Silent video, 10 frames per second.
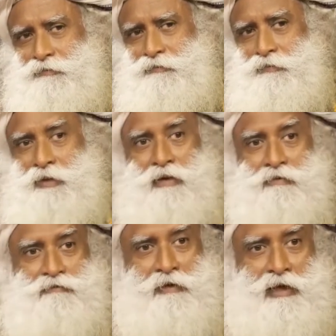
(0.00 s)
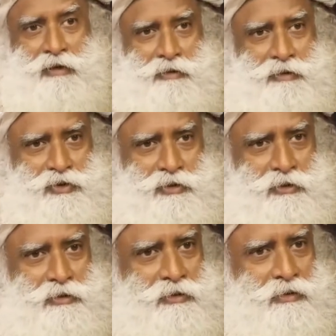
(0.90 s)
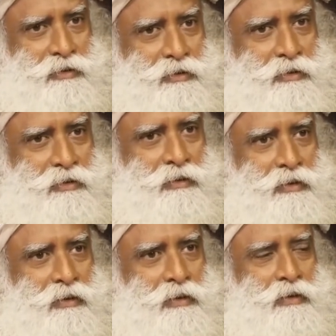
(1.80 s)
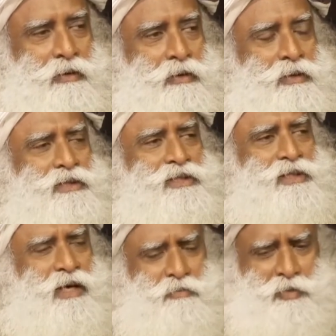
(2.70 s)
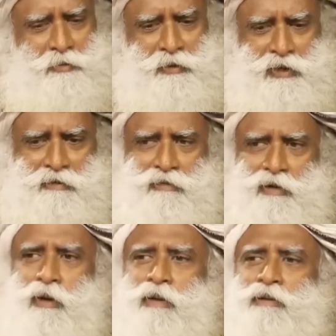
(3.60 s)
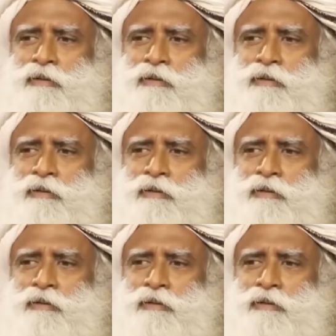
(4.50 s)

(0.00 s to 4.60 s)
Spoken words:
Never failed, isn't it? Some people lived long.